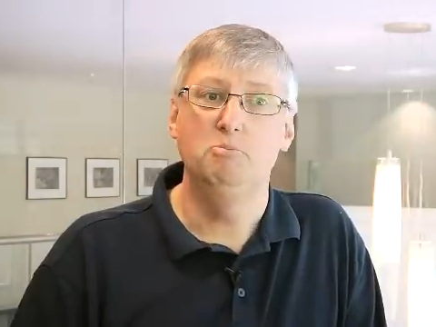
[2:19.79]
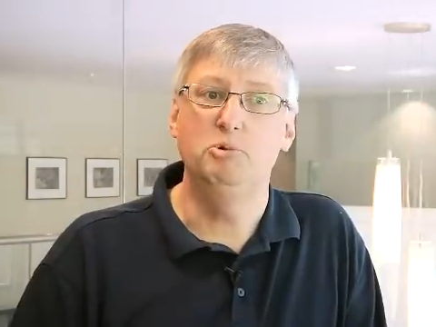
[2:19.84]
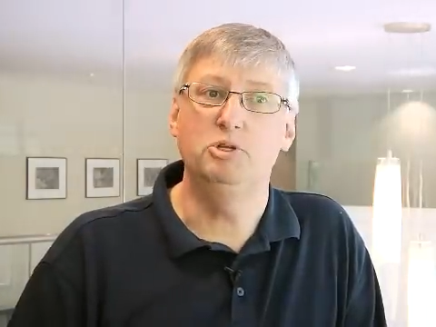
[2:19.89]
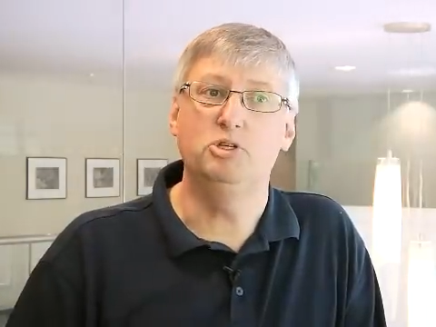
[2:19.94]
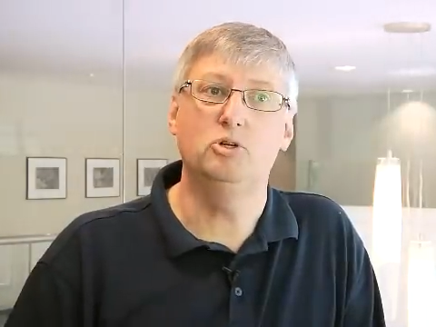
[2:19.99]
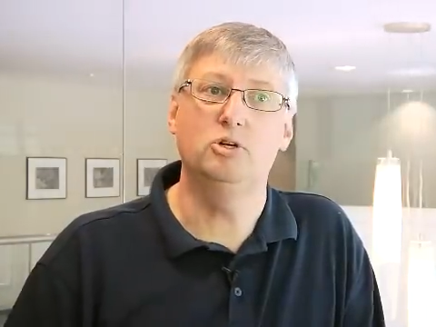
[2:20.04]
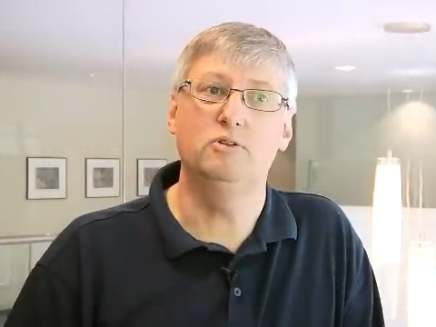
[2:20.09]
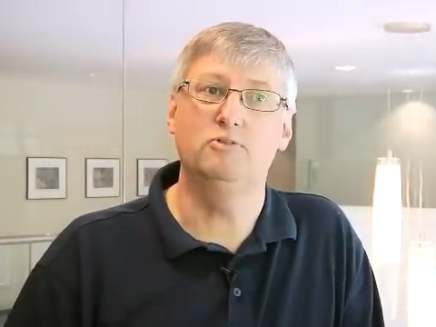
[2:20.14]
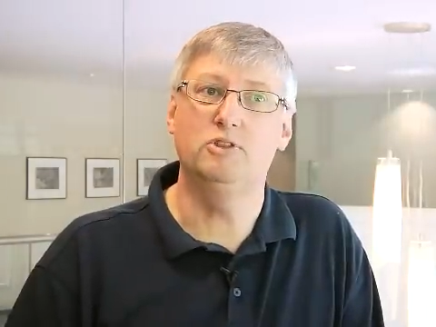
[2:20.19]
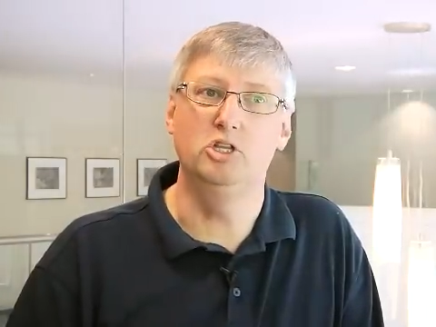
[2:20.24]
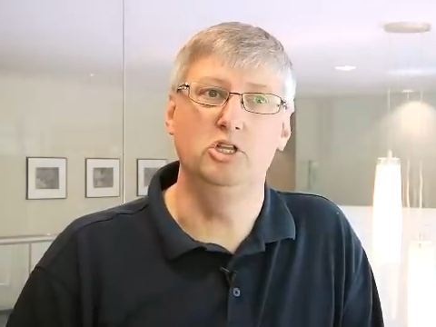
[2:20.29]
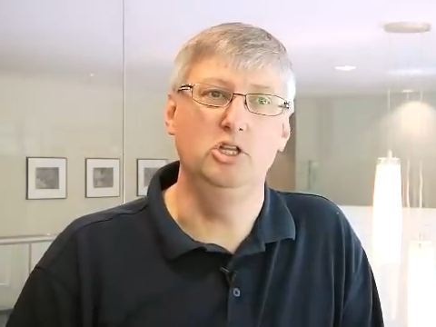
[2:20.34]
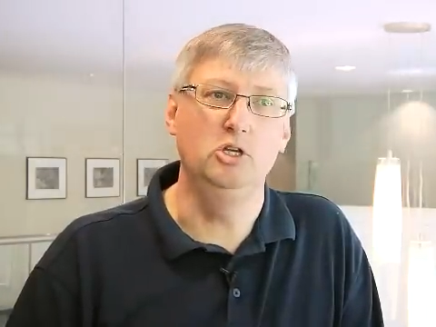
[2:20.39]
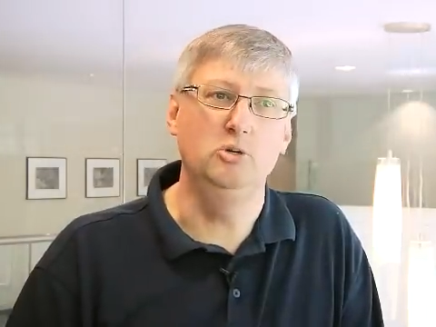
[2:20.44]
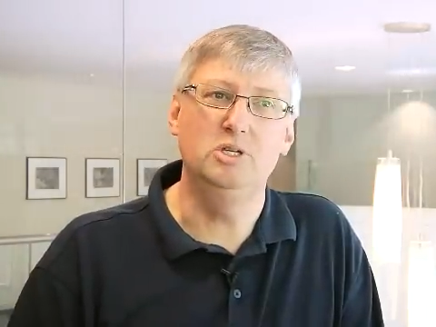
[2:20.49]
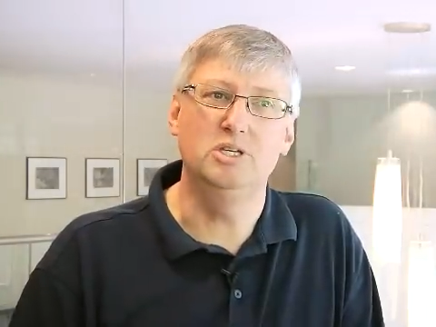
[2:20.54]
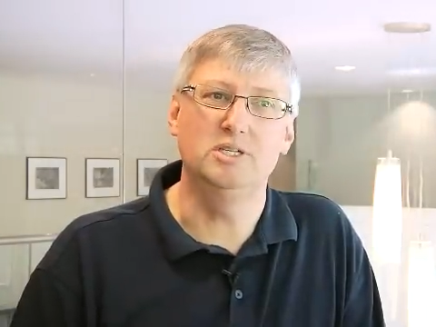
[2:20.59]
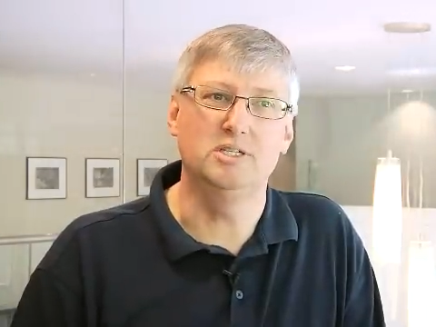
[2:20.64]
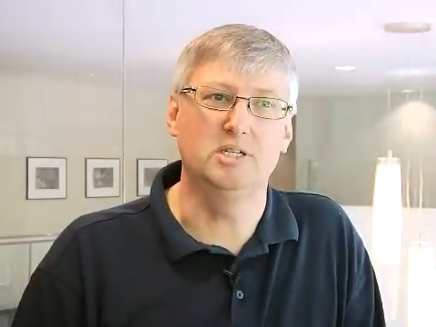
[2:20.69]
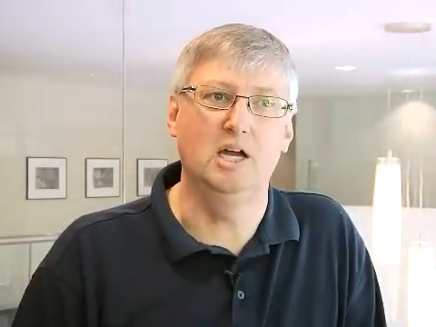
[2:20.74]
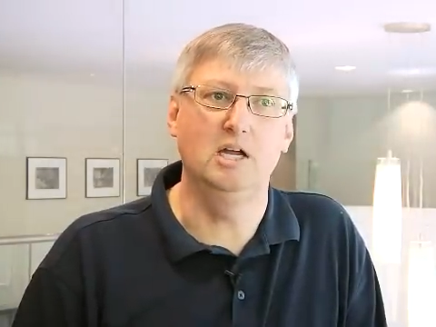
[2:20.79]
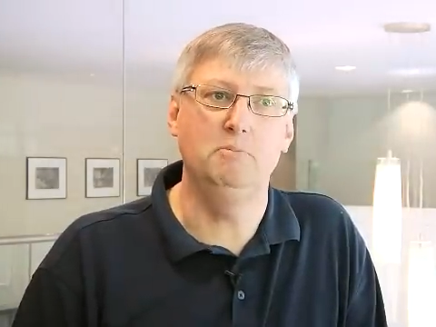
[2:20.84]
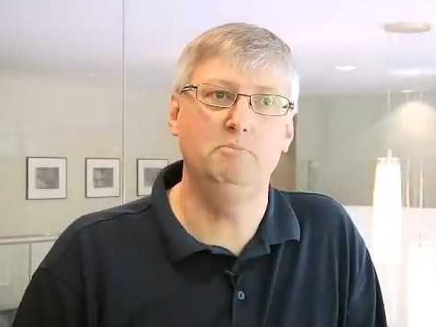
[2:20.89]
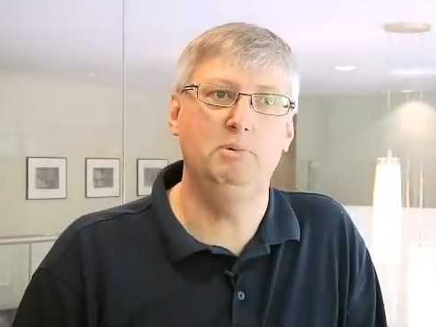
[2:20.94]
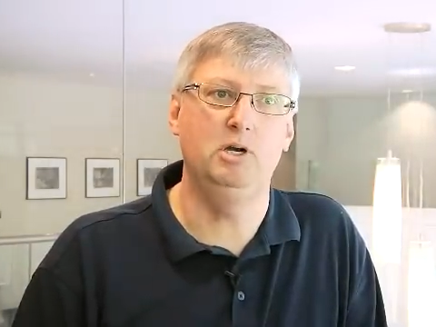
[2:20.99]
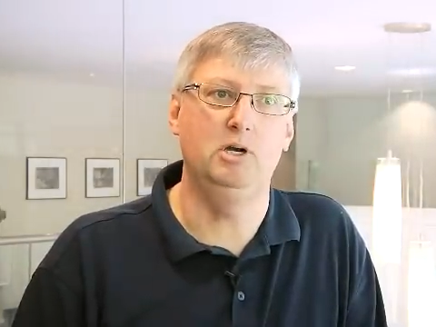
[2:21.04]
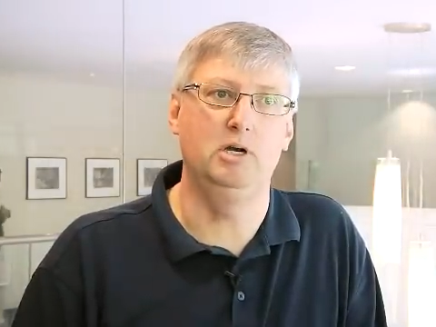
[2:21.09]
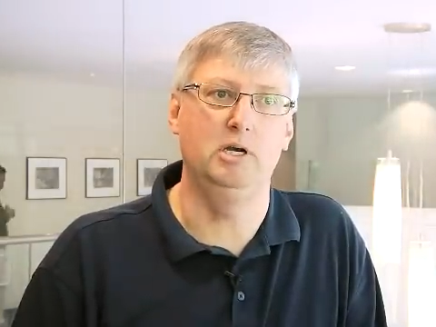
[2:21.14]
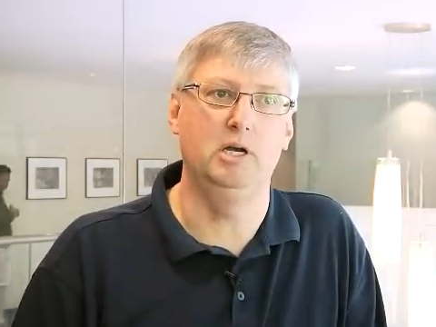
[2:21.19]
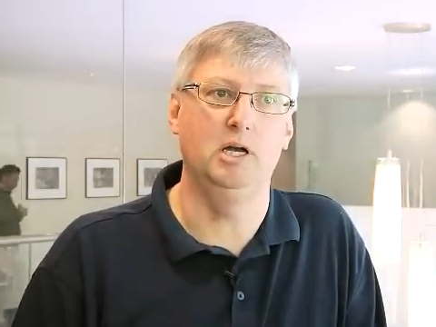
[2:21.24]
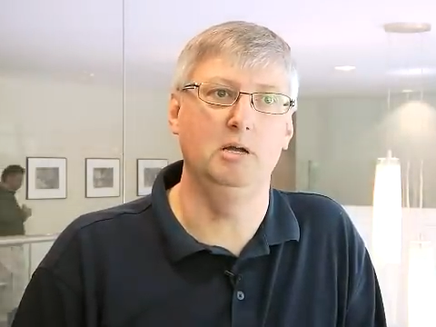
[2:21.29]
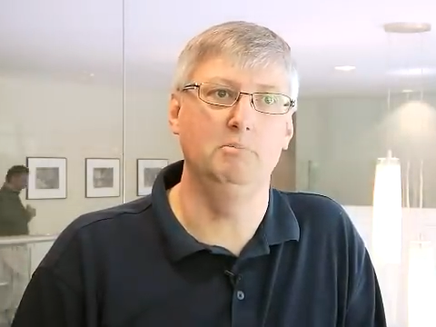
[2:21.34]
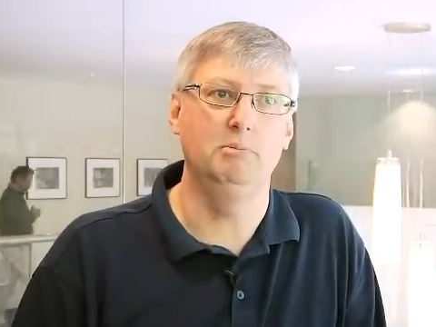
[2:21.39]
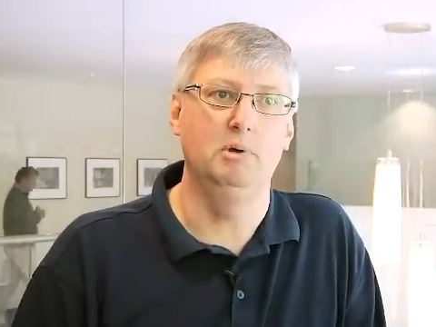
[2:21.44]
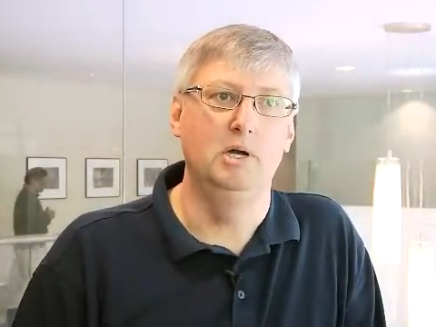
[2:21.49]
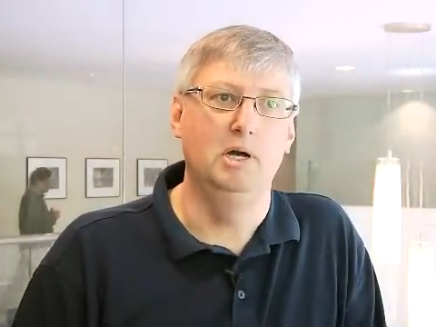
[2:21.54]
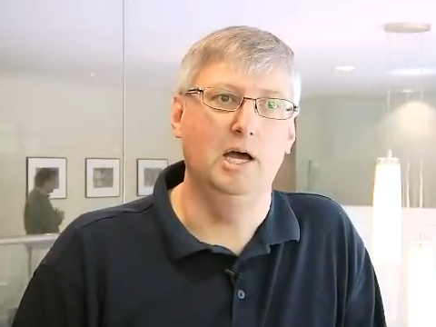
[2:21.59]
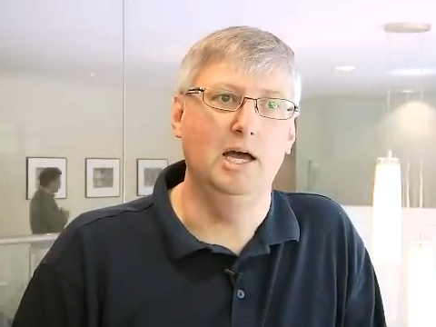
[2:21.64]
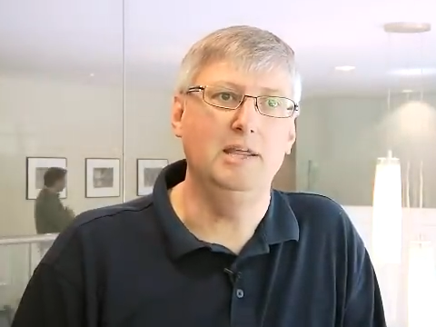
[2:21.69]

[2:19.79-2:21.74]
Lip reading: But sort of the new design paradigm,